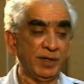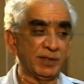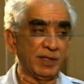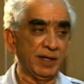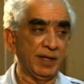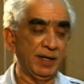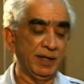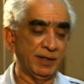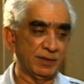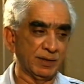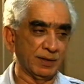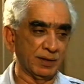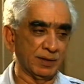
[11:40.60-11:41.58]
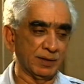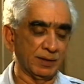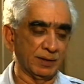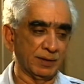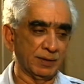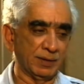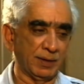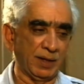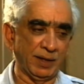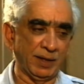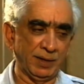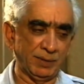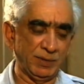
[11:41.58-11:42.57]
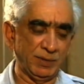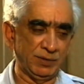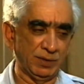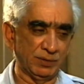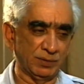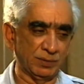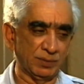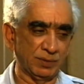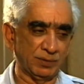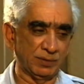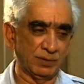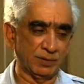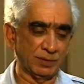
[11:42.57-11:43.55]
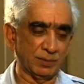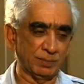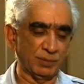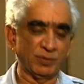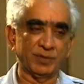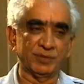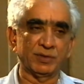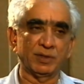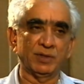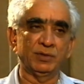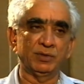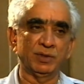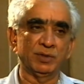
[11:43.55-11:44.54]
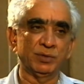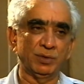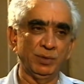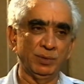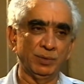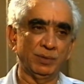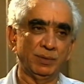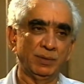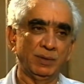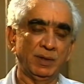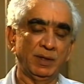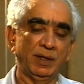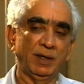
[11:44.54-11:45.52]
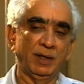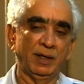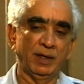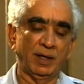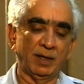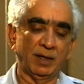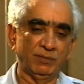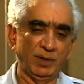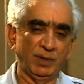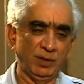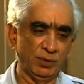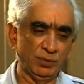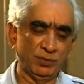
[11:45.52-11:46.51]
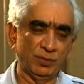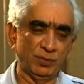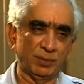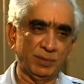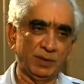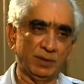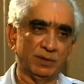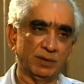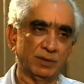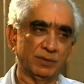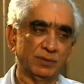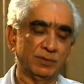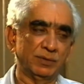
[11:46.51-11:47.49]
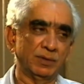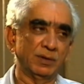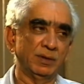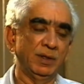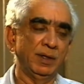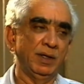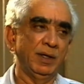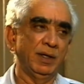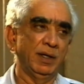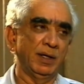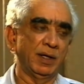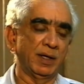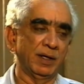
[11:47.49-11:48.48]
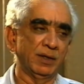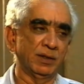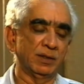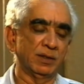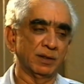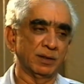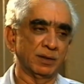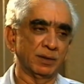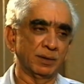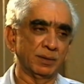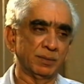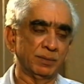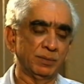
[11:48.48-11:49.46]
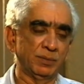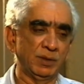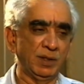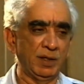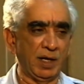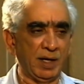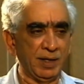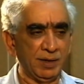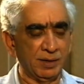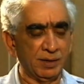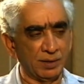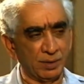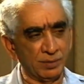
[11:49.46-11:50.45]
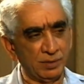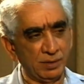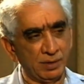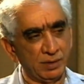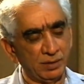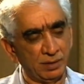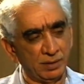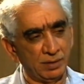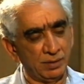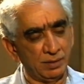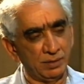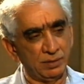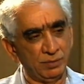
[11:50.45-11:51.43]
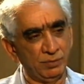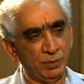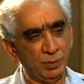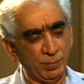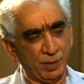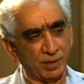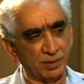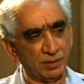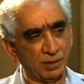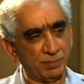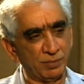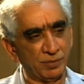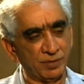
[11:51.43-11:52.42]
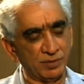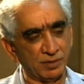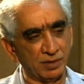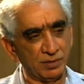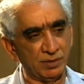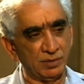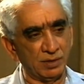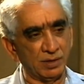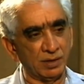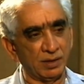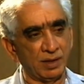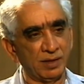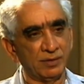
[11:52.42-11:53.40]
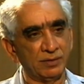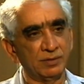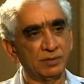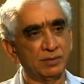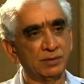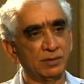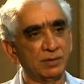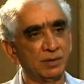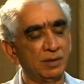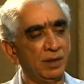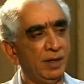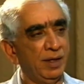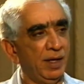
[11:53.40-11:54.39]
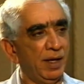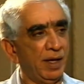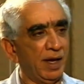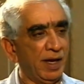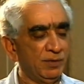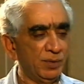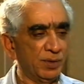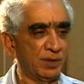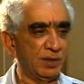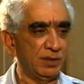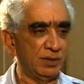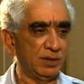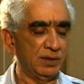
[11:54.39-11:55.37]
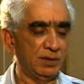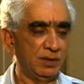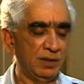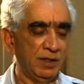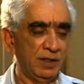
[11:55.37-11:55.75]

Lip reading: In fact, I had meetings with Professor Kissinger too, and very useful meetings. And the line or the viewpoint that Professor Kissinger has advocated